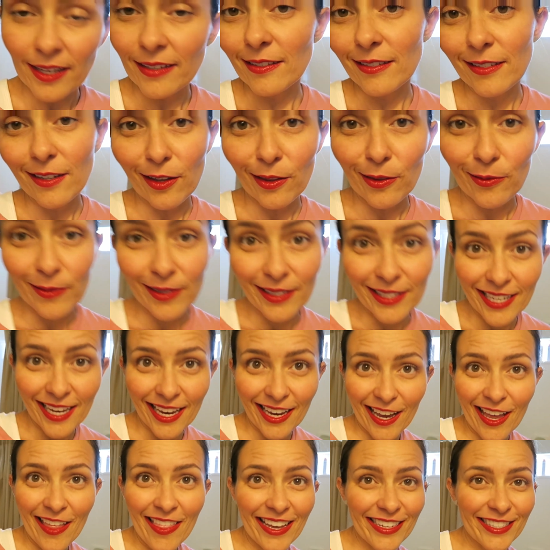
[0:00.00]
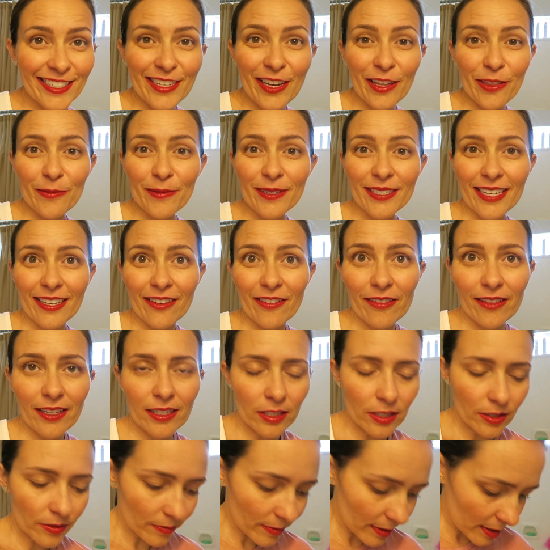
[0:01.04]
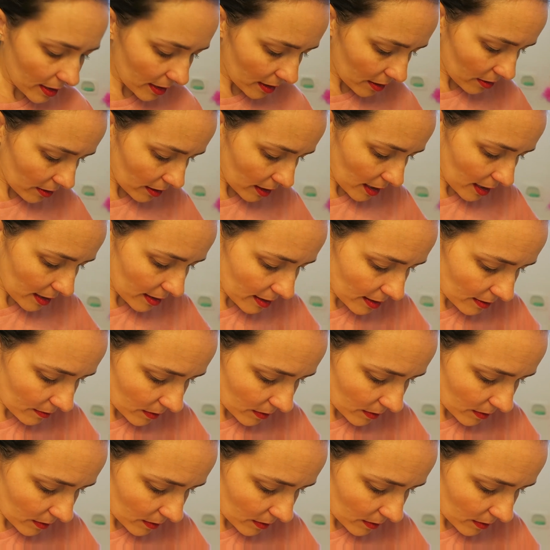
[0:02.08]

That's not the retainer, that's not the retainer, that's the retainer case.